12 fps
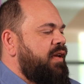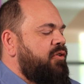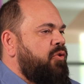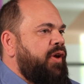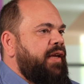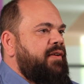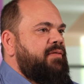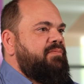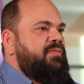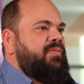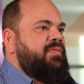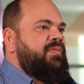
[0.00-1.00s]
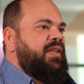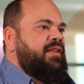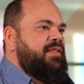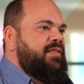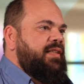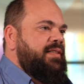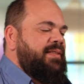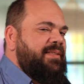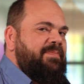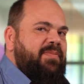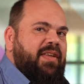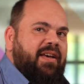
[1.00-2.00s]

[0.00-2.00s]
heroic in a sense.